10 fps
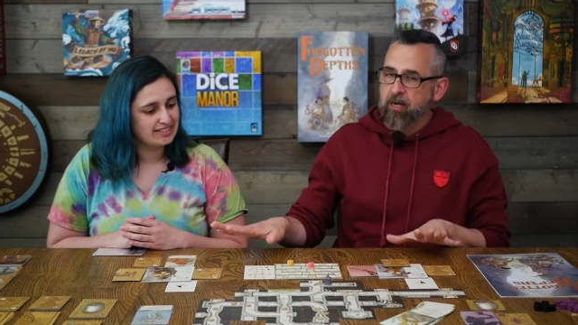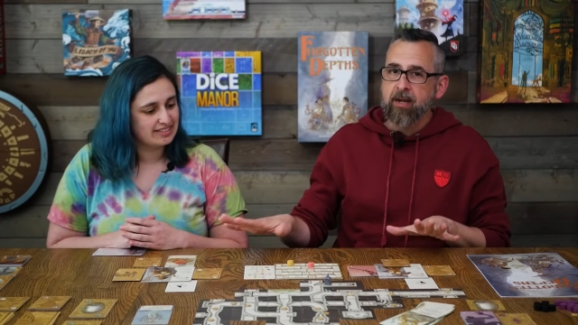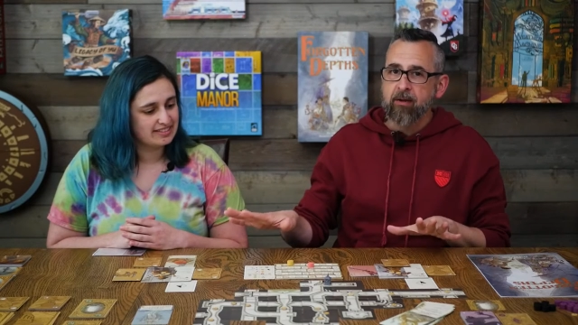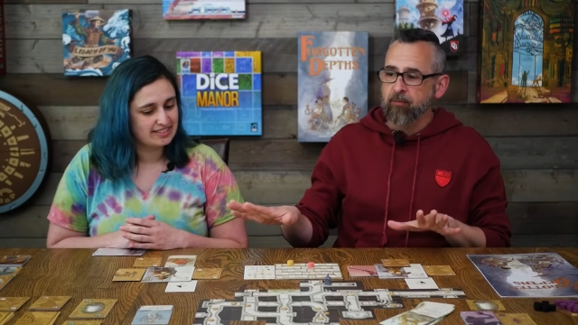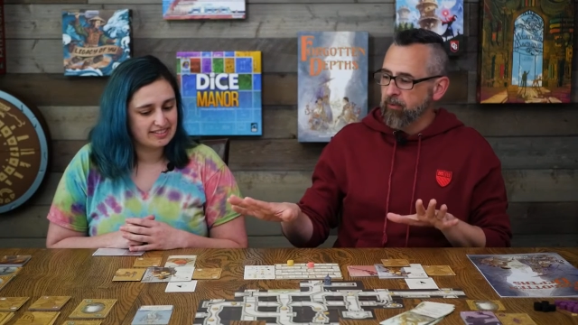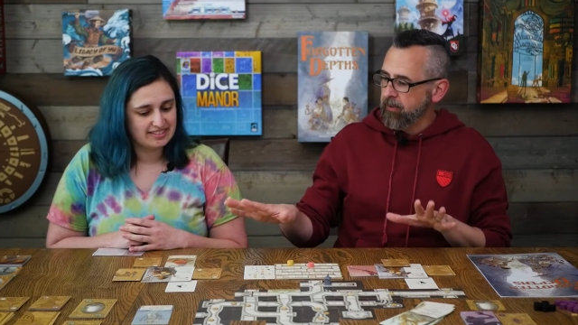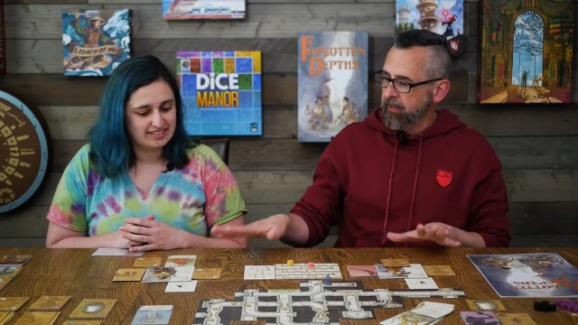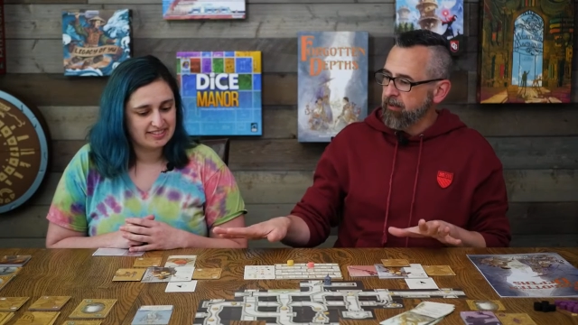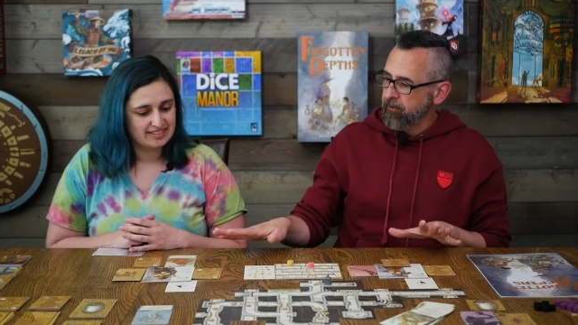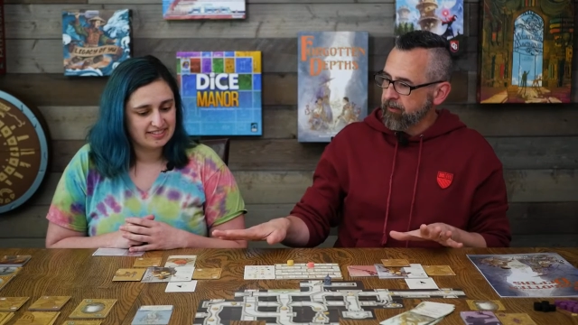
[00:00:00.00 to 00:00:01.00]
Speaker 1: have a
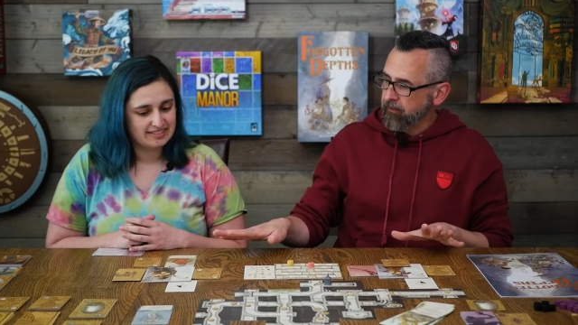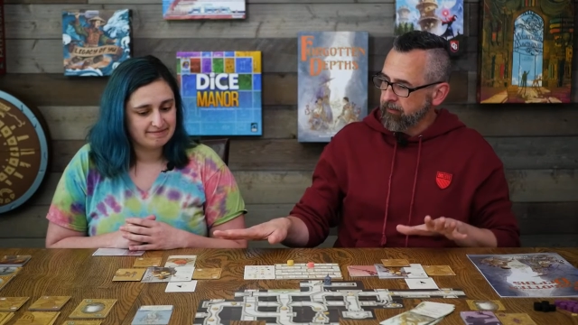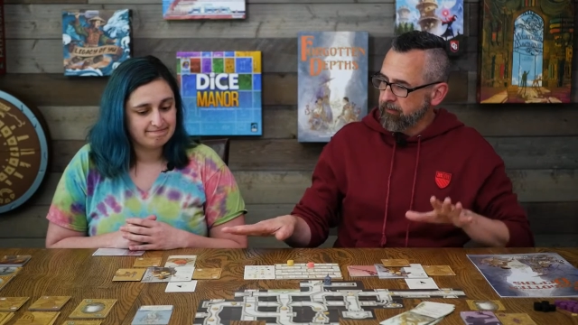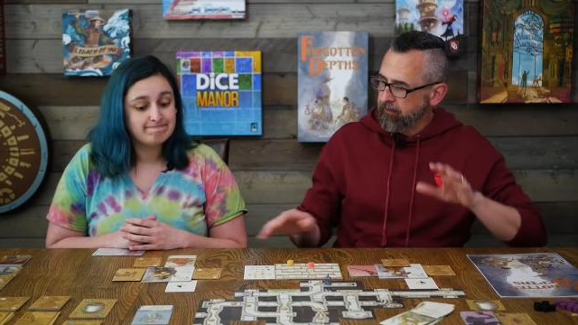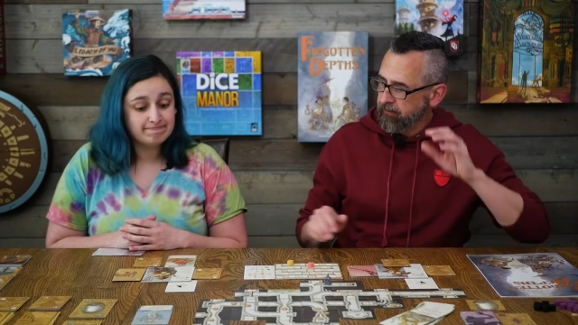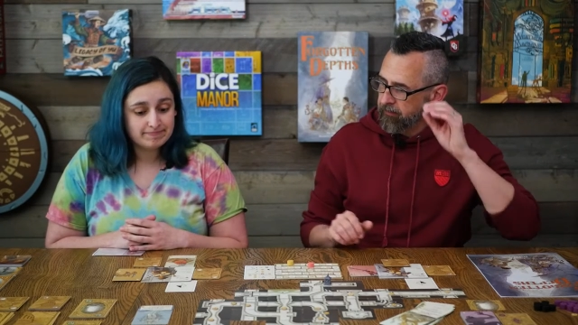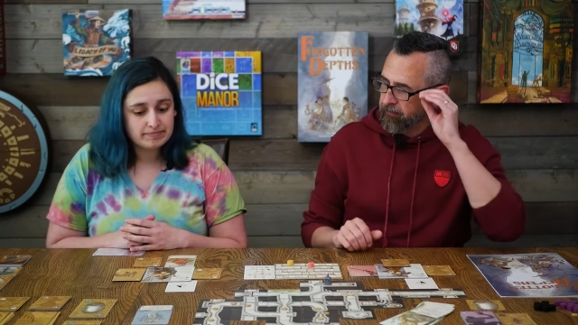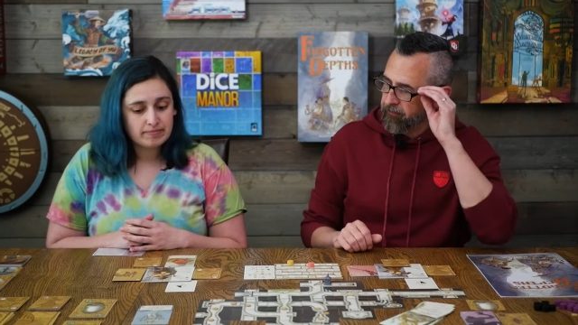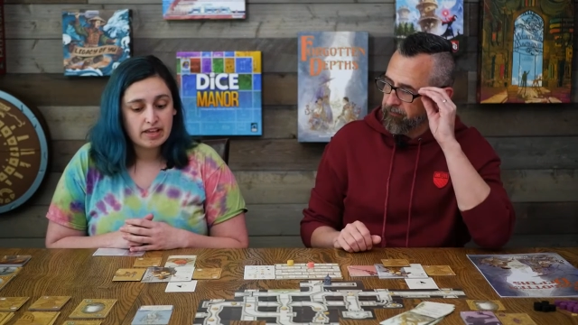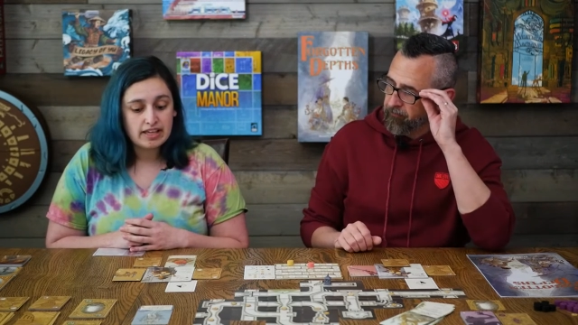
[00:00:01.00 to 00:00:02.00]
character.
Speaker 2: Mm-hmm.
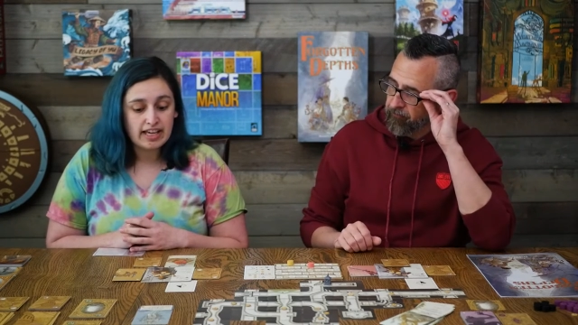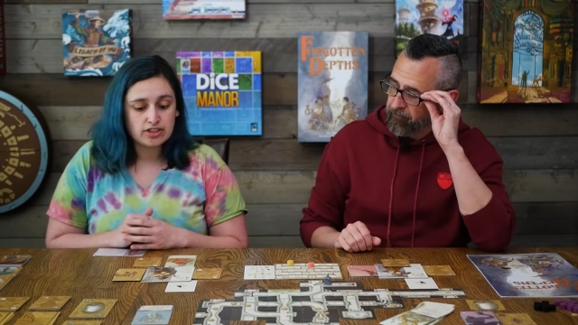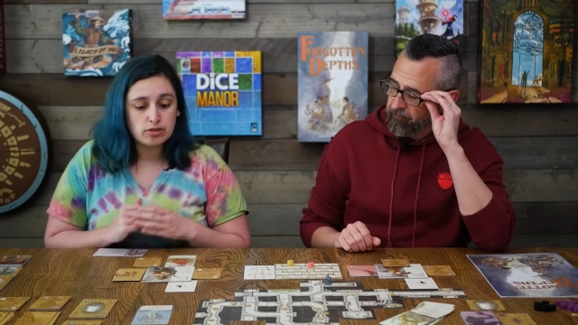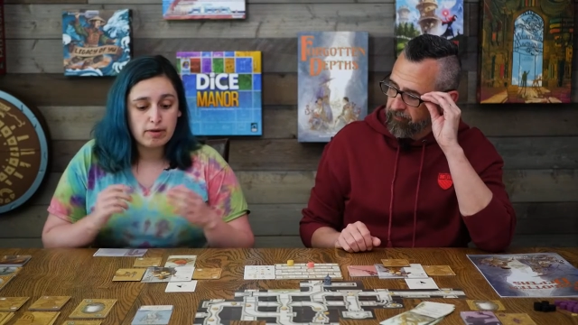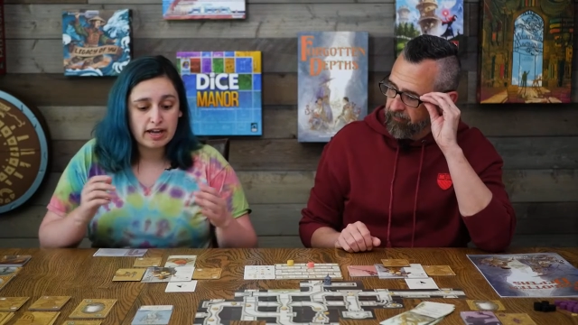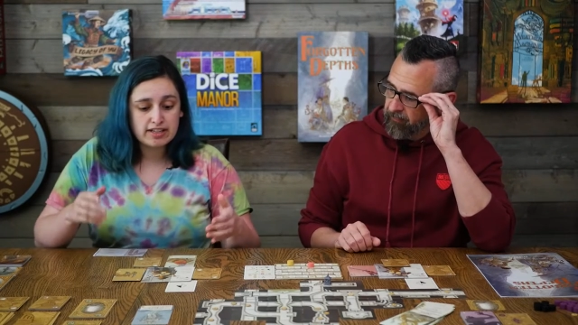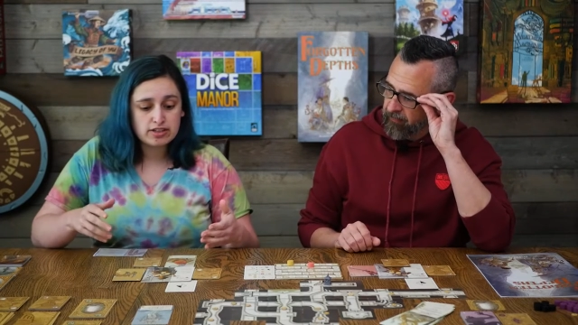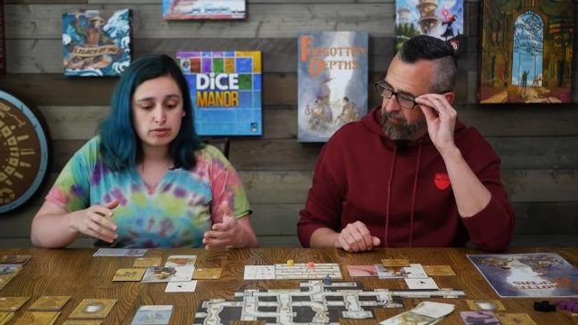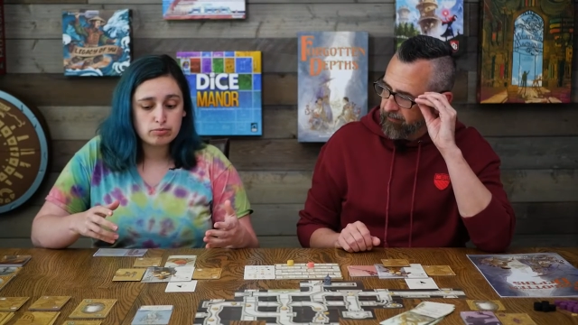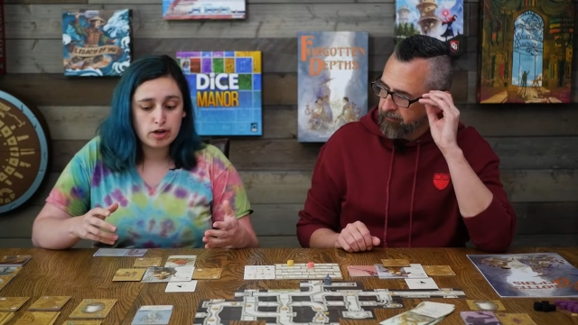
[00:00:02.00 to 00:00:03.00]
Yeah, so mine is
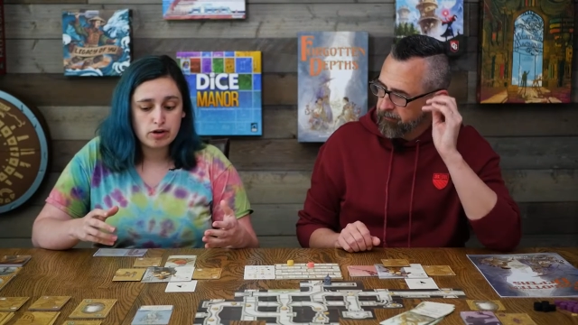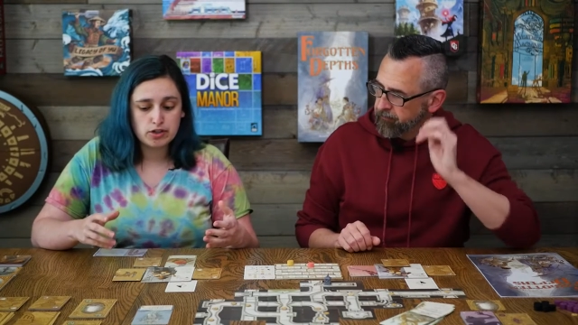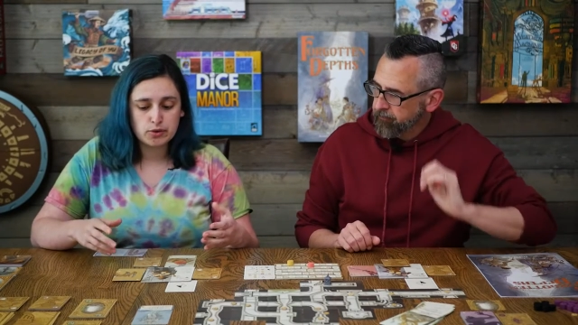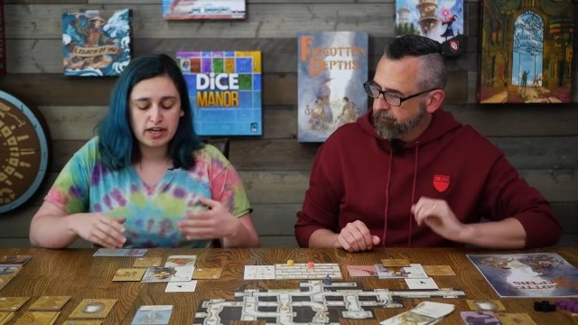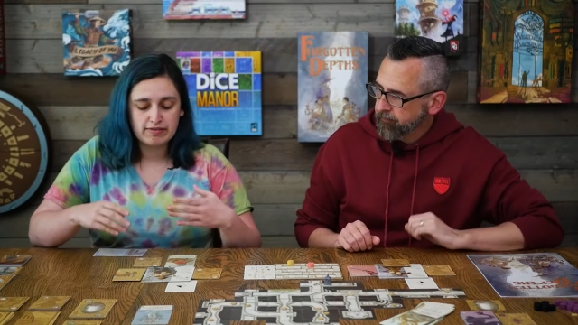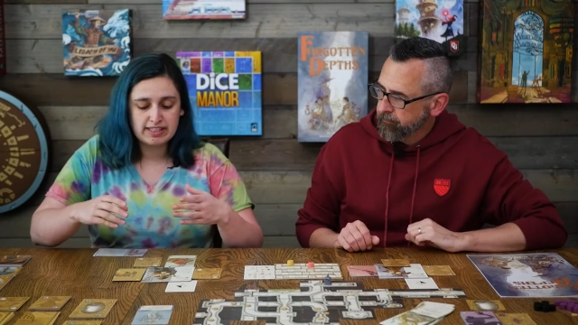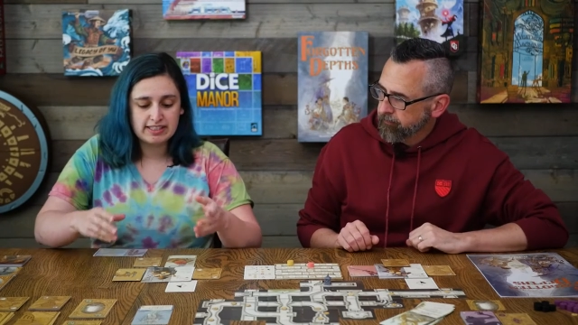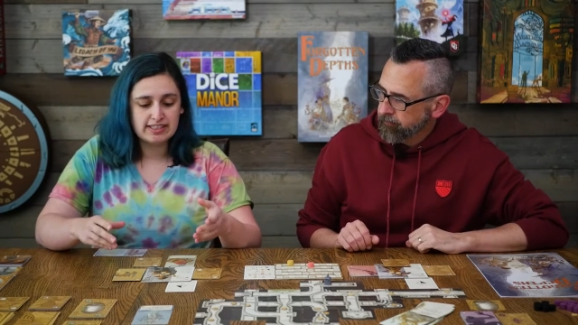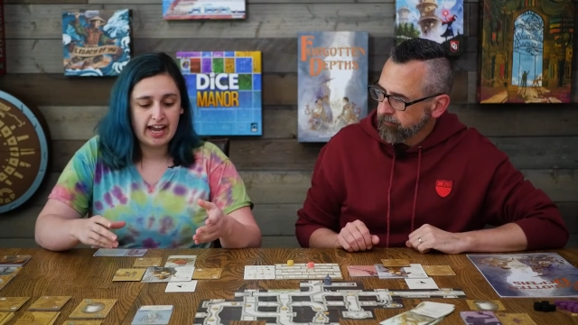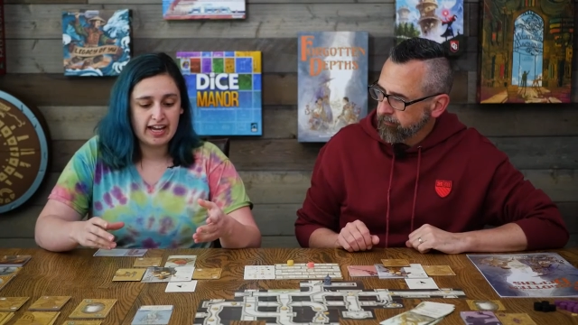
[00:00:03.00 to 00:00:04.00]
the rogue. So I have these
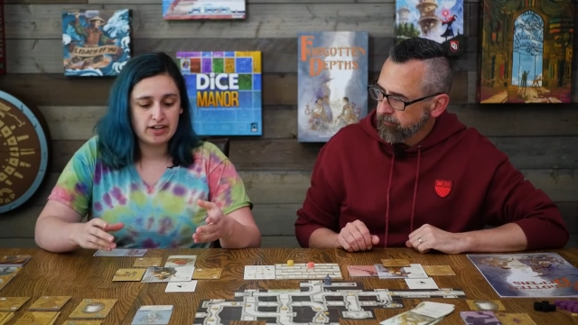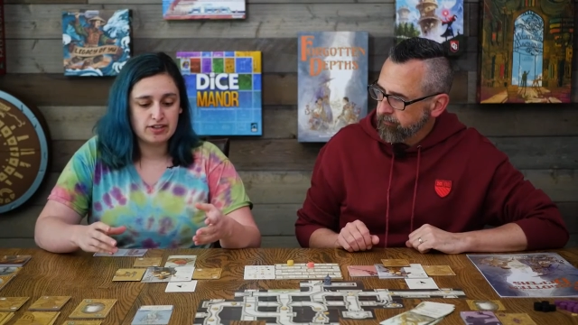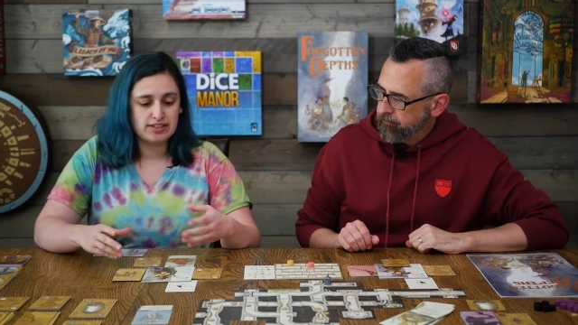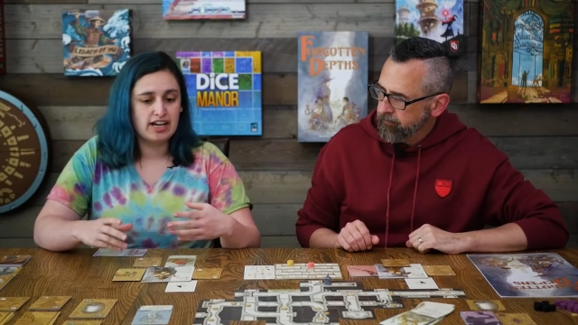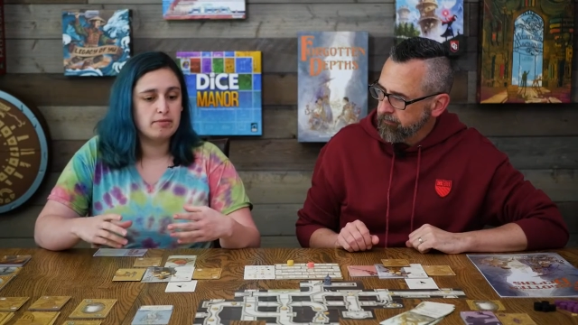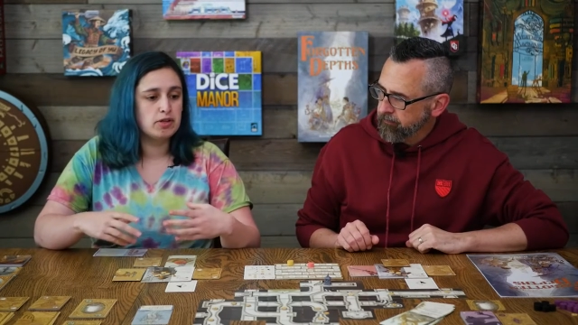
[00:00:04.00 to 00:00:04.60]
daggers that I'm